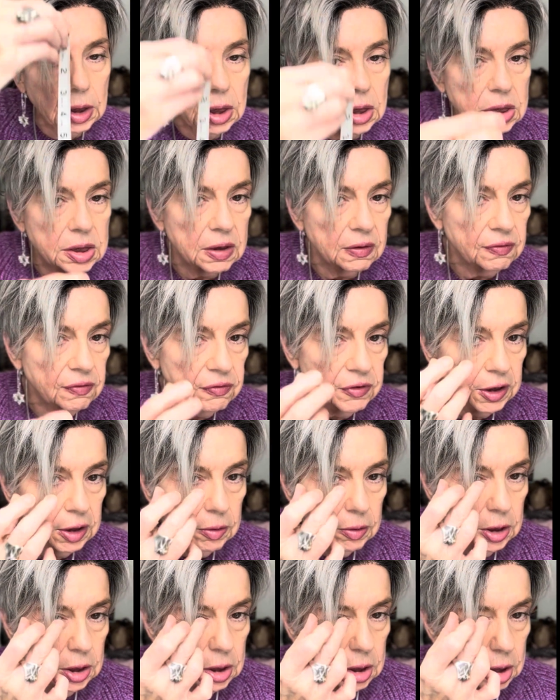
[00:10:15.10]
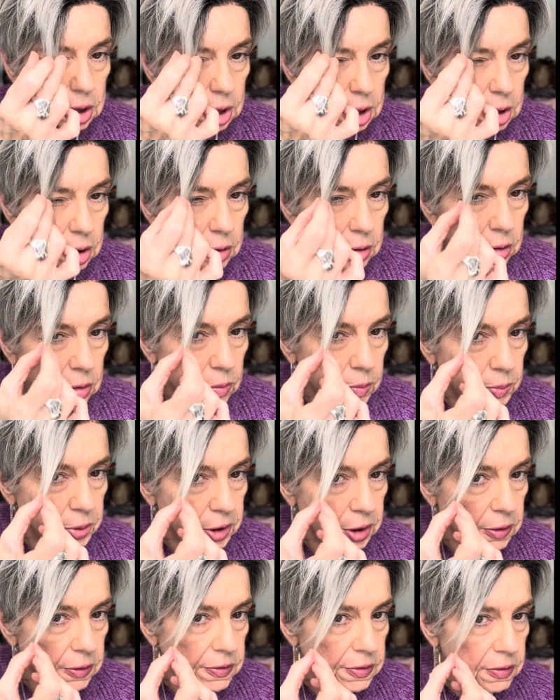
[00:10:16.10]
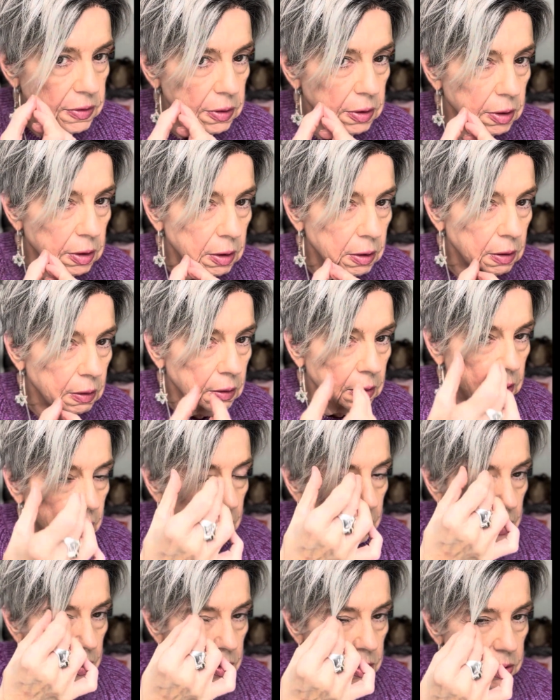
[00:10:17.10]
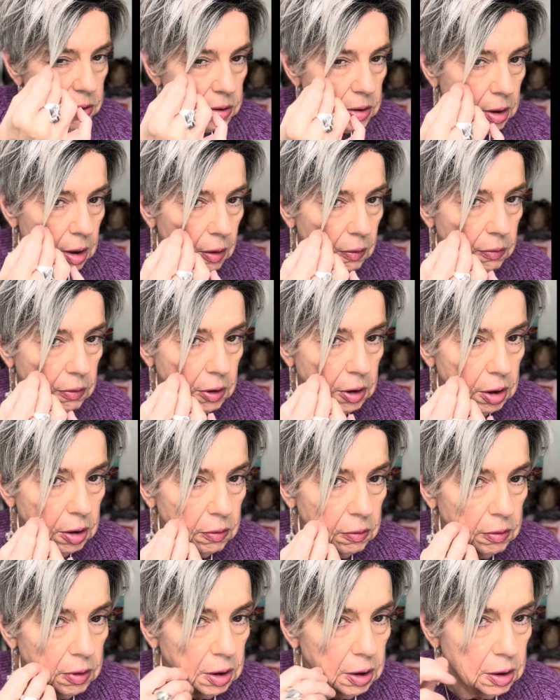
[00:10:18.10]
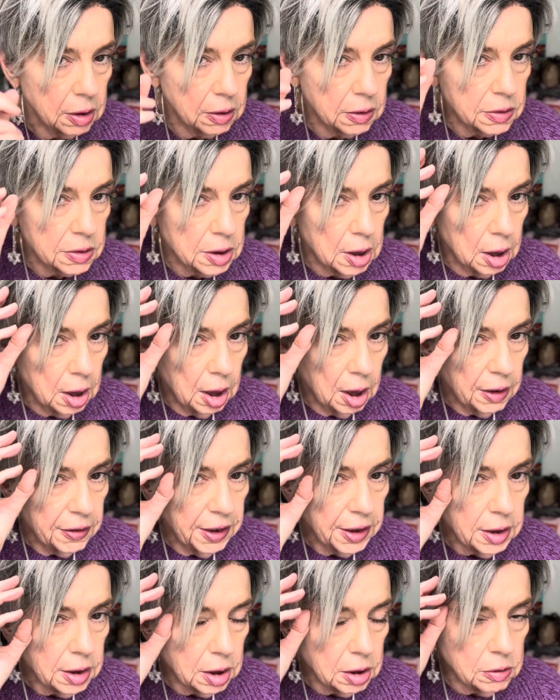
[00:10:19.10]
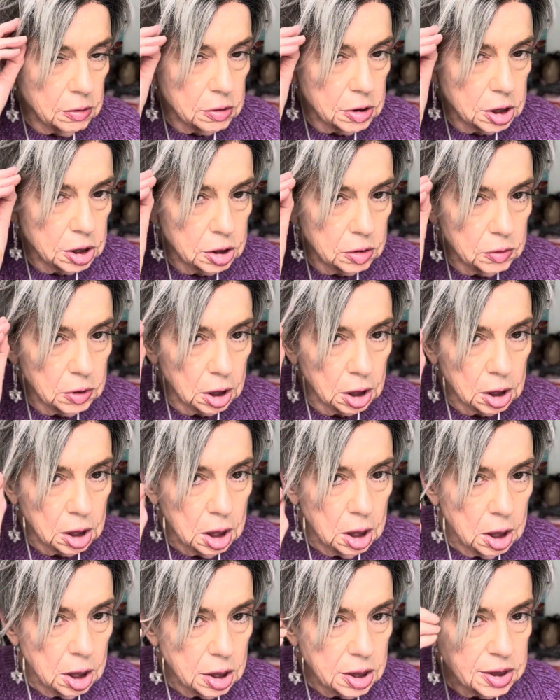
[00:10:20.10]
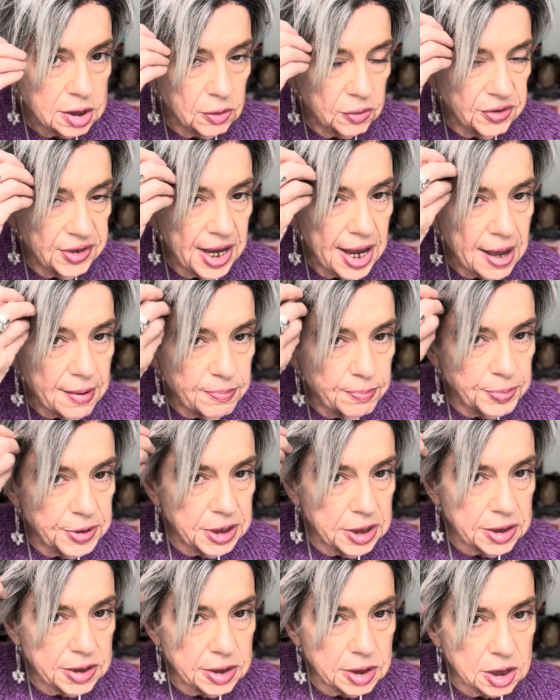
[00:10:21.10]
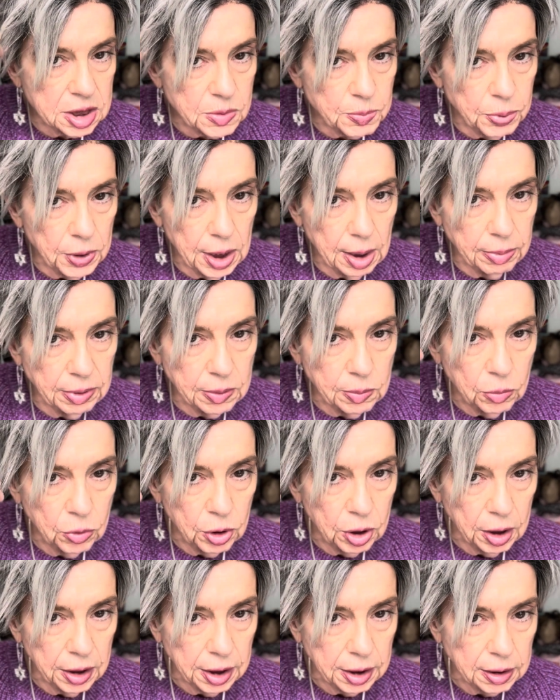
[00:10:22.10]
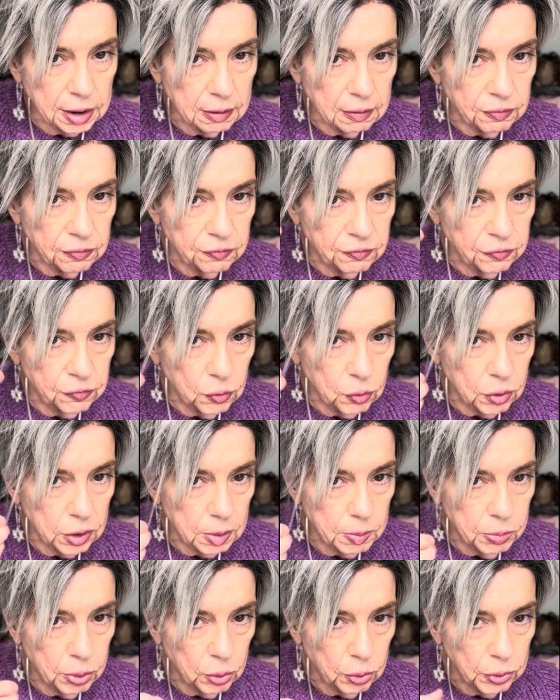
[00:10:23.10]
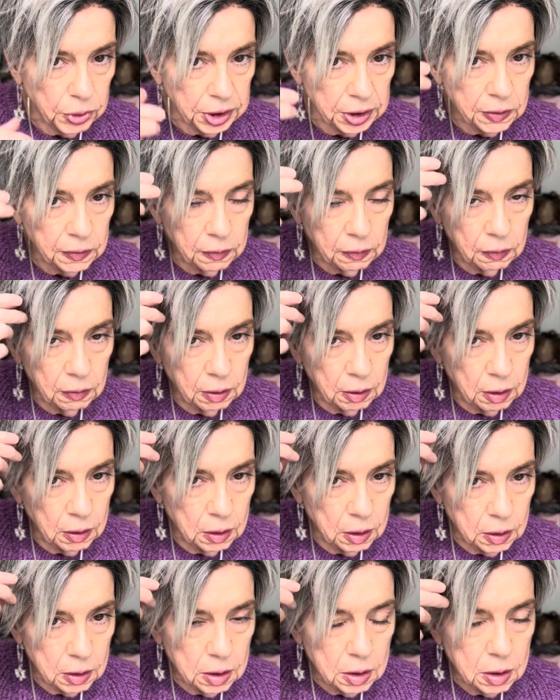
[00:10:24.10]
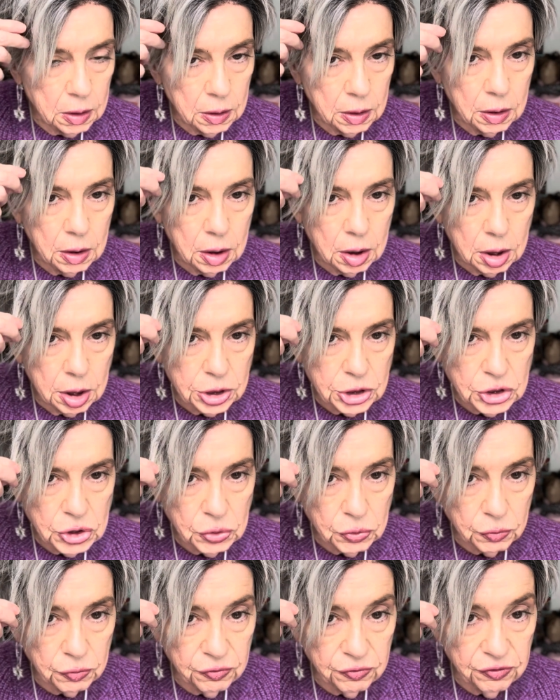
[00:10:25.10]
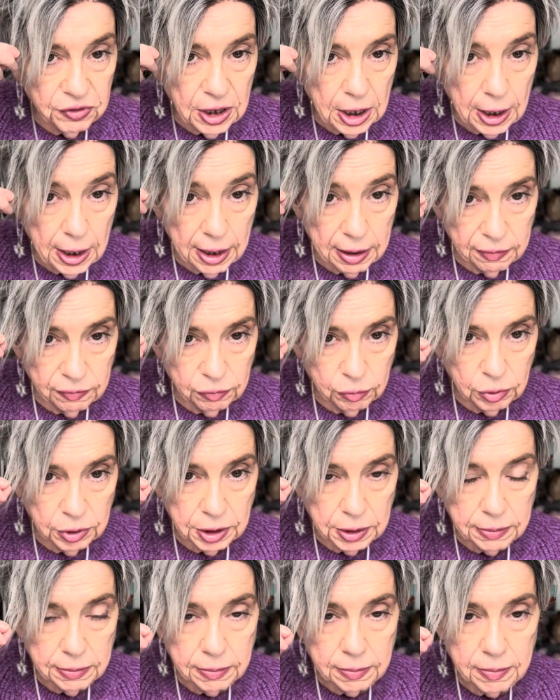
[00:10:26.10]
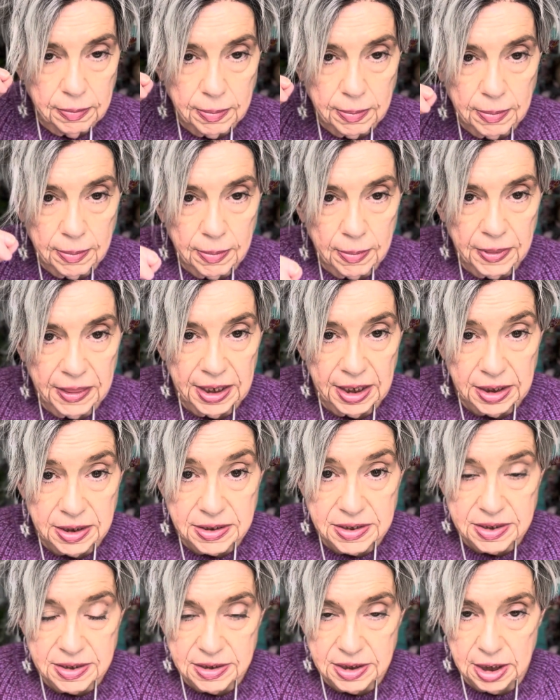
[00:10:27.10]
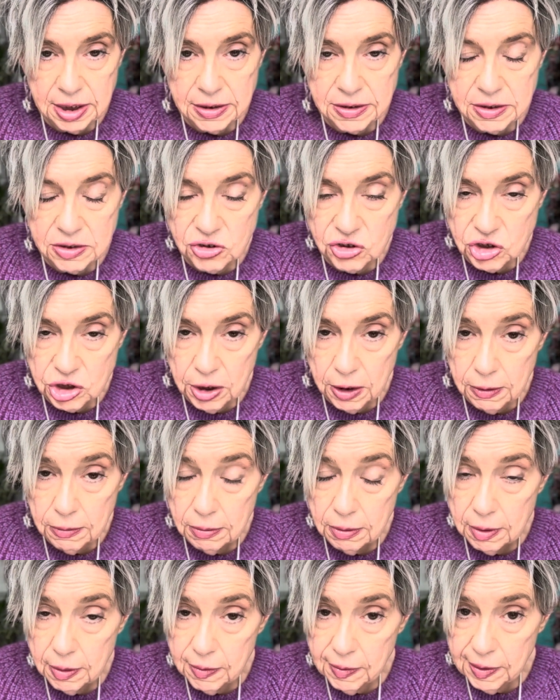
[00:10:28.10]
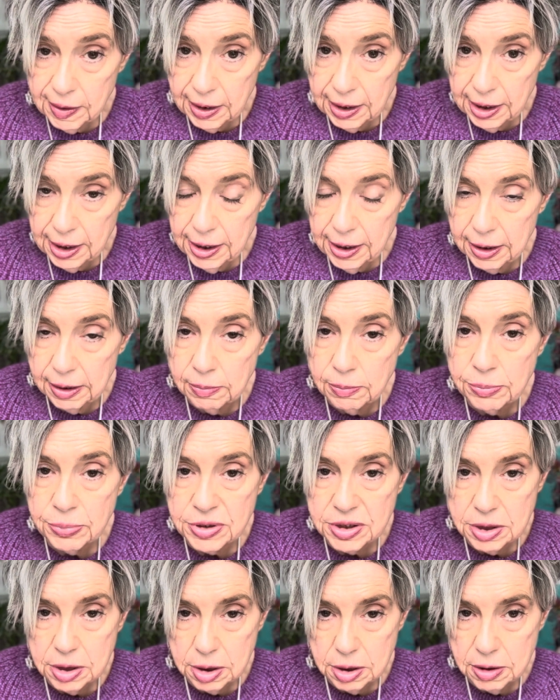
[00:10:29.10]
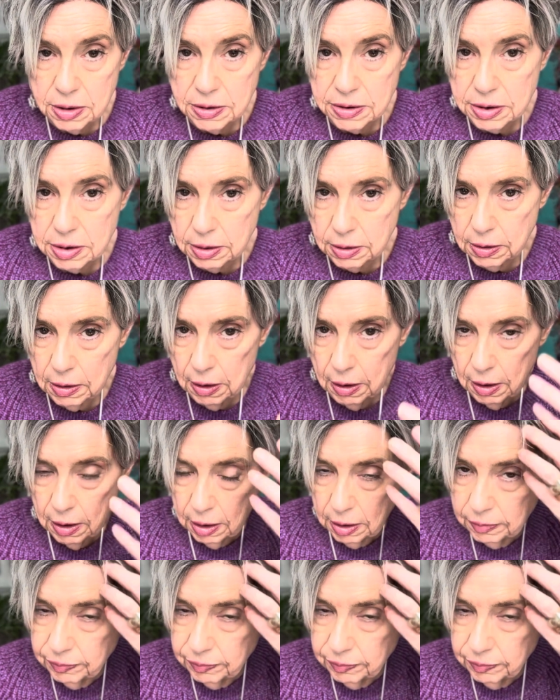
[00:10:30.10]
it's a very narrow piece there. See how narrow that is? Then it goes short. So that piece is probably more like the 4.25 one that it states Jett and Petite Easton are.